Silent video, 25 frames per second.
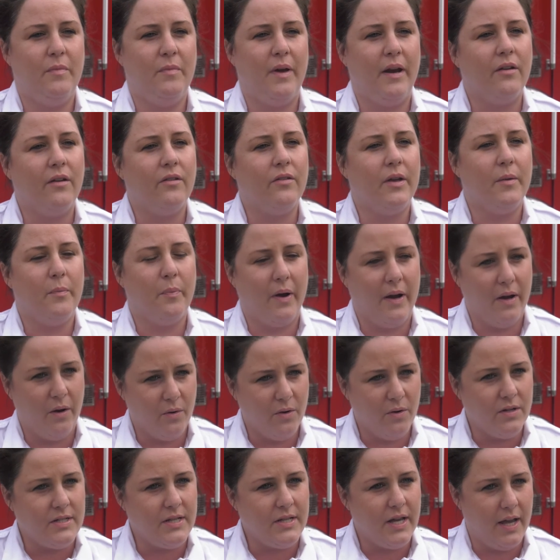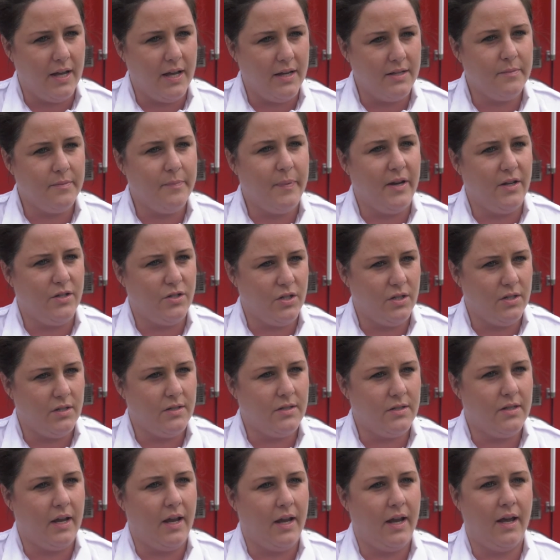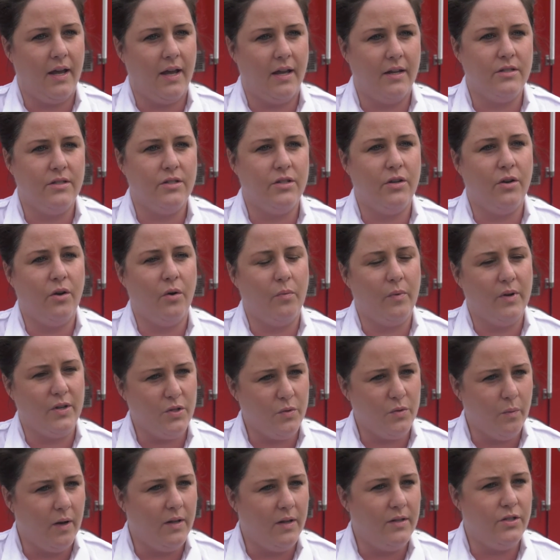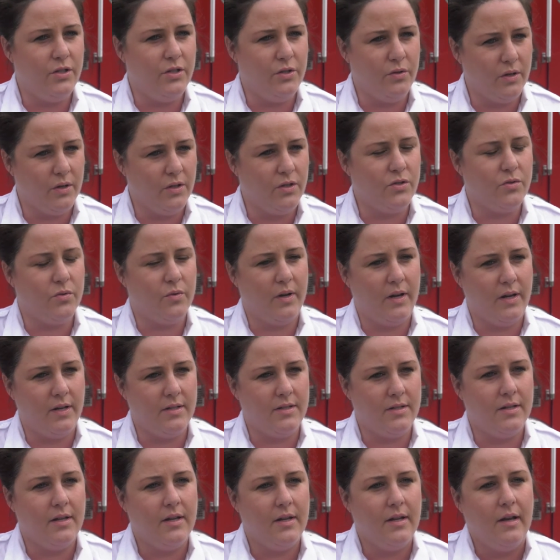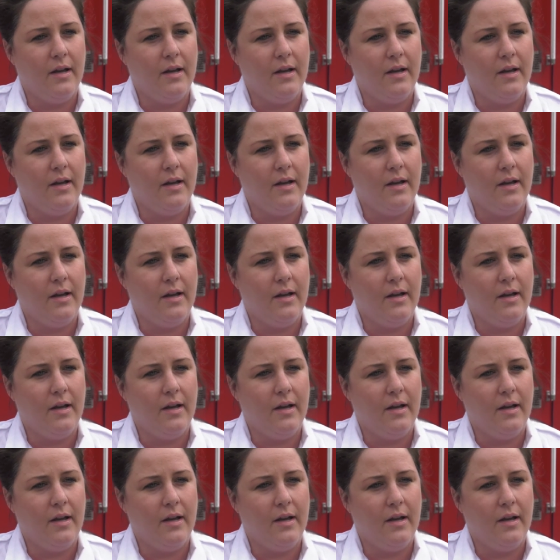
medically prioritize patients and to know which ones you can treat